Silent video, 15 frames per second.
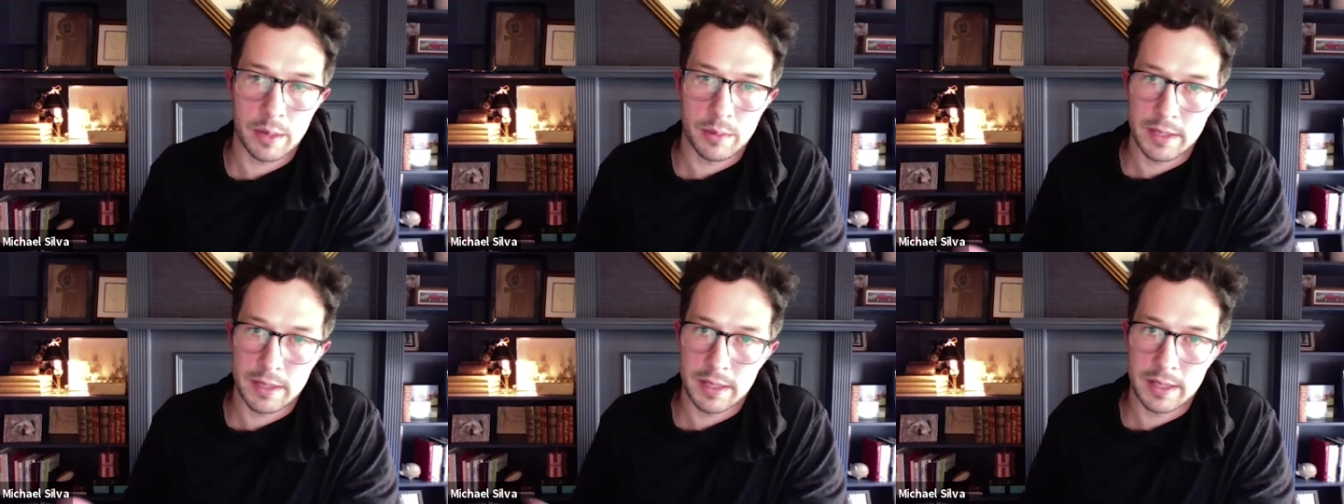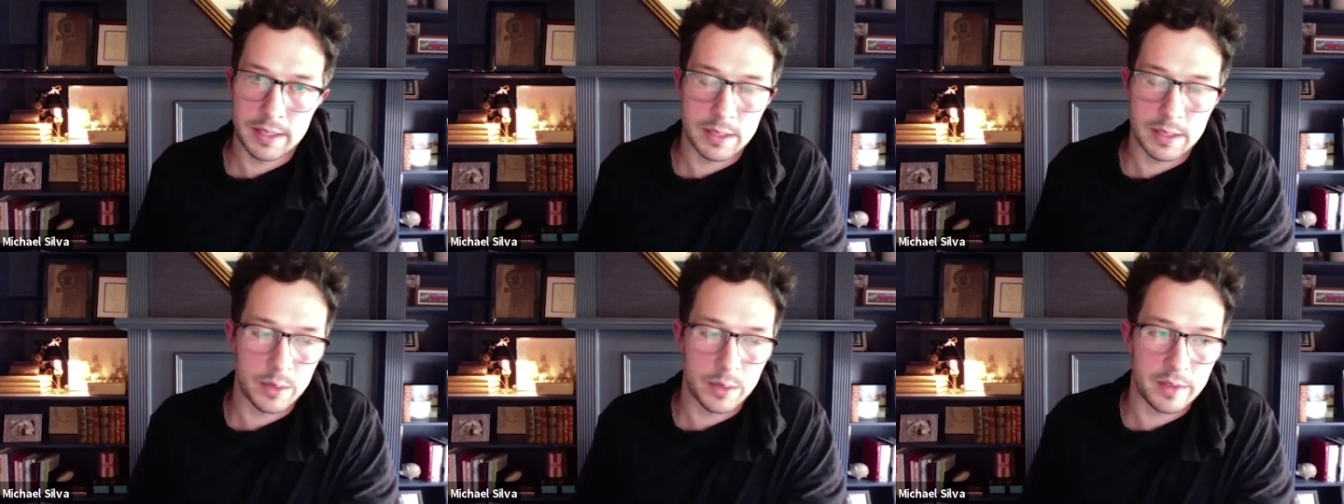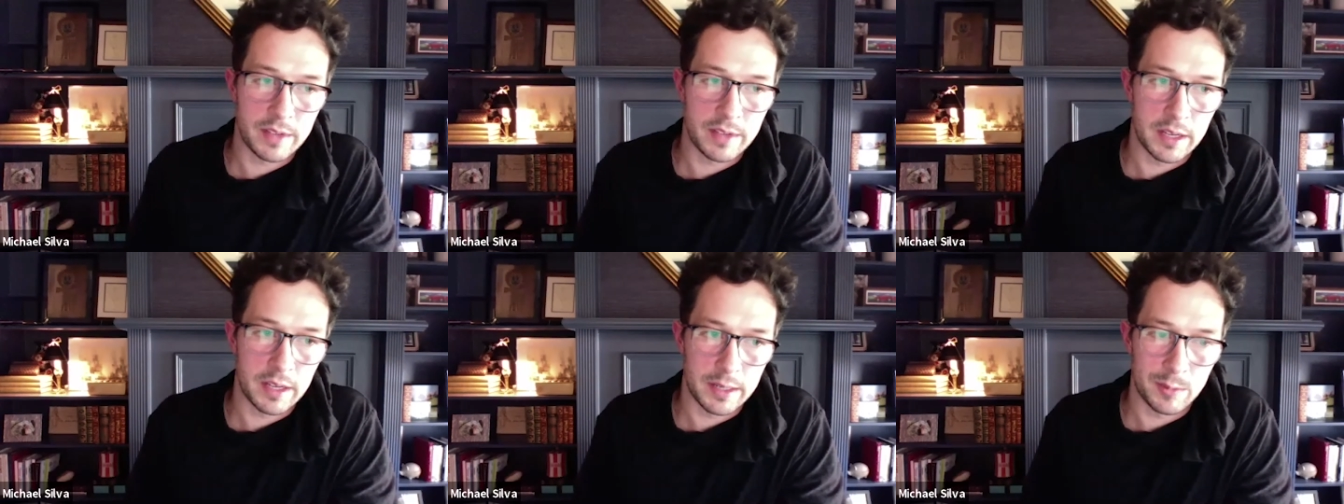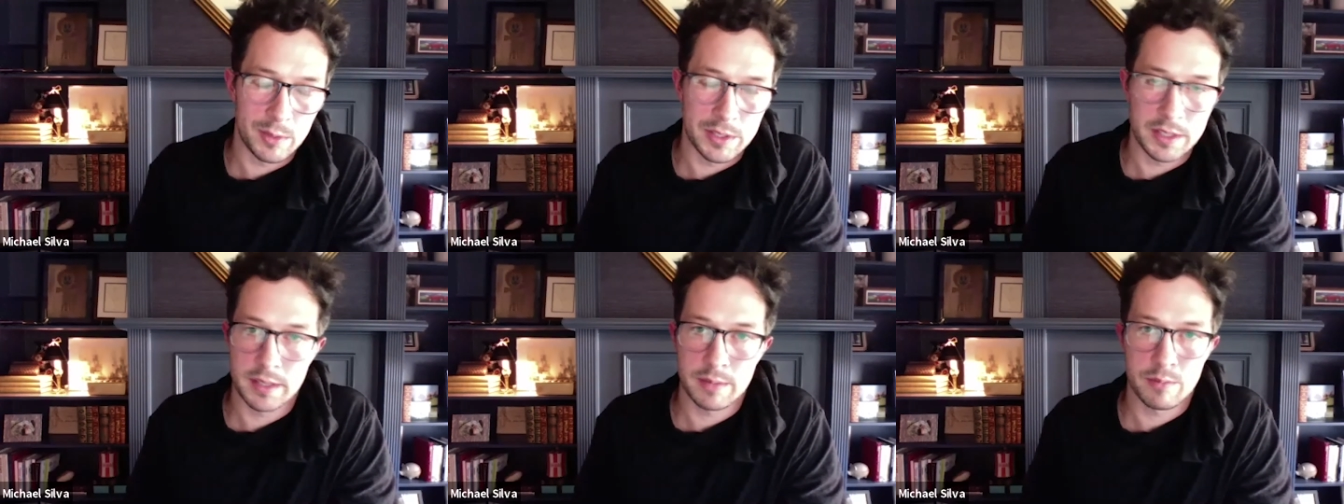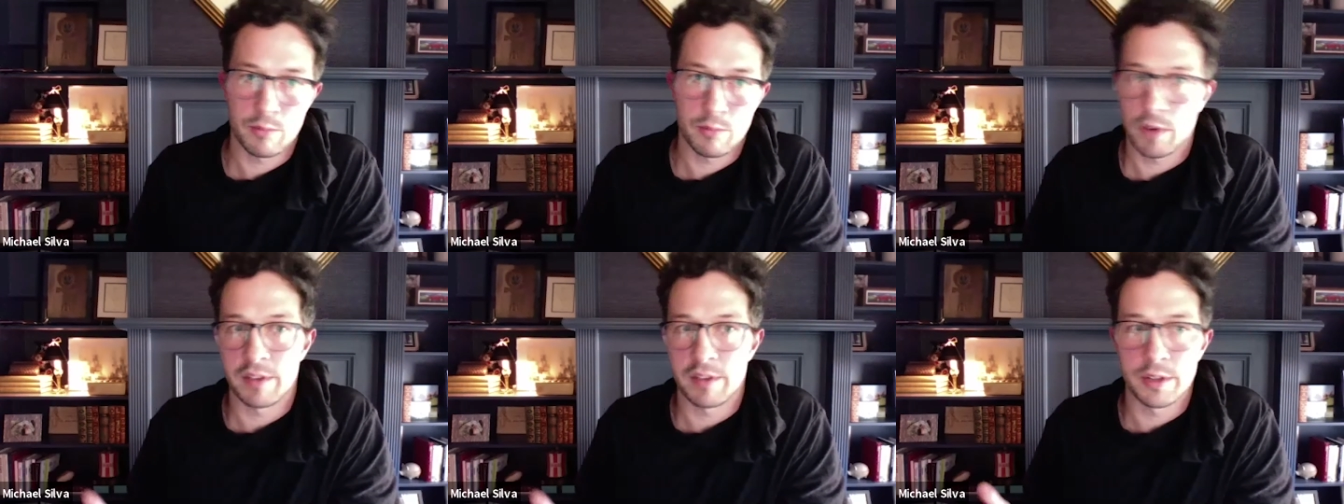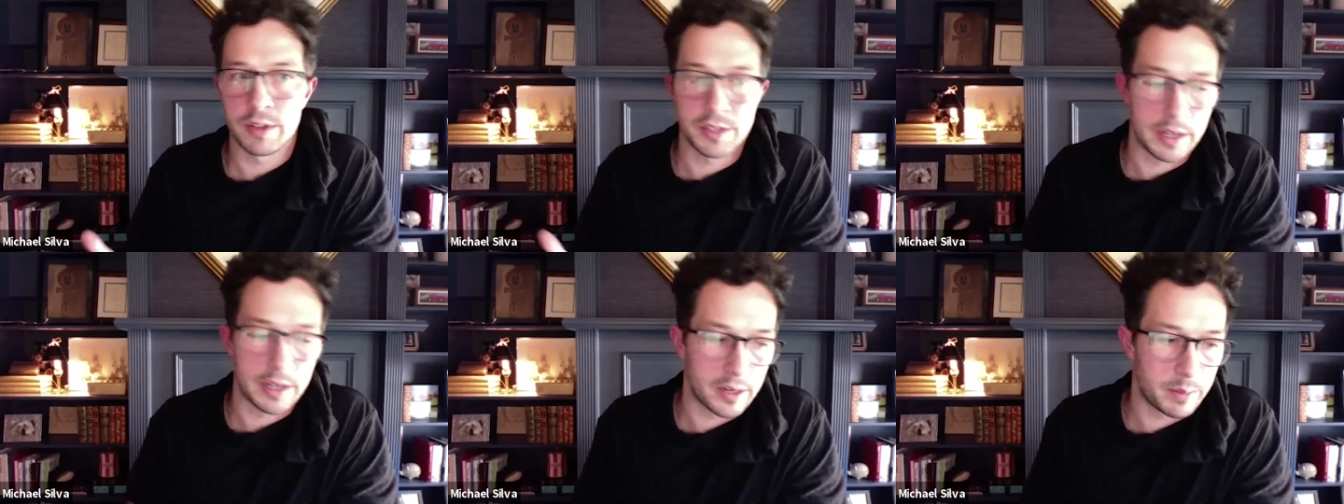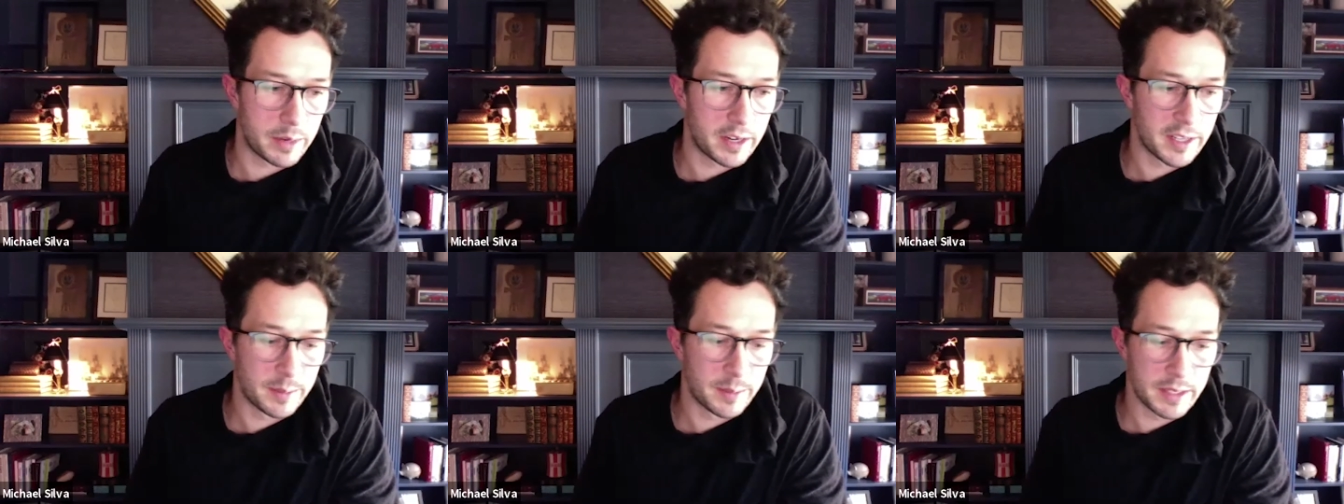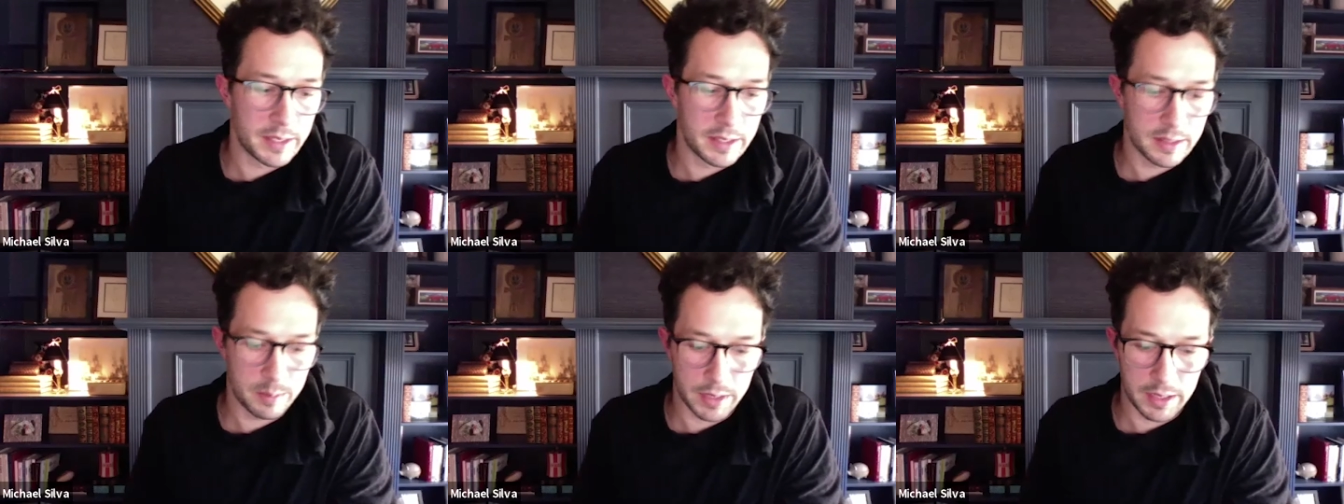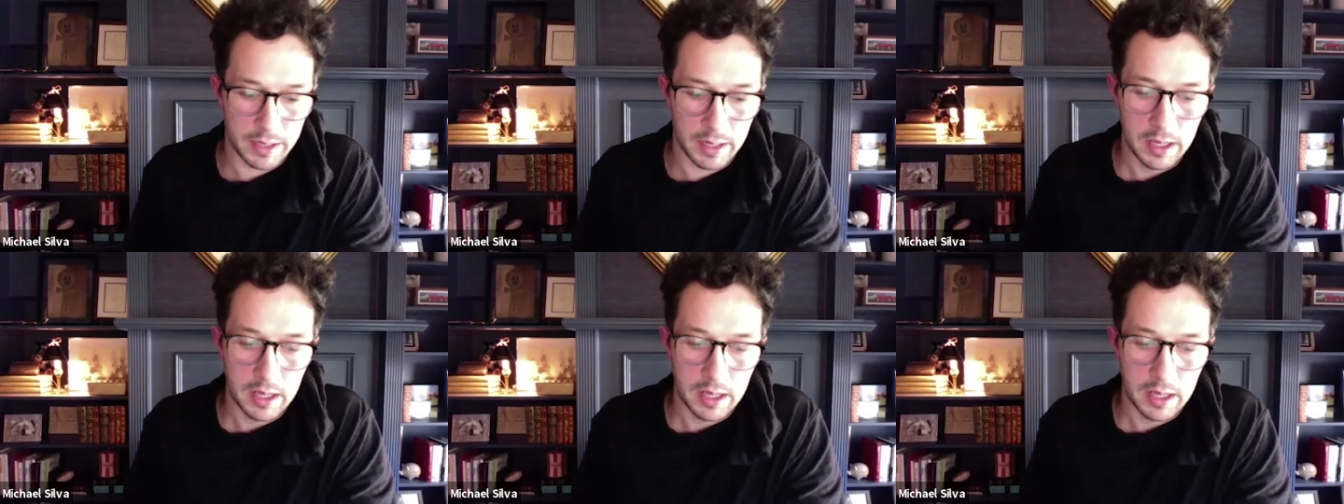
One of the things that we've done, which isn't revolutionary by any means, but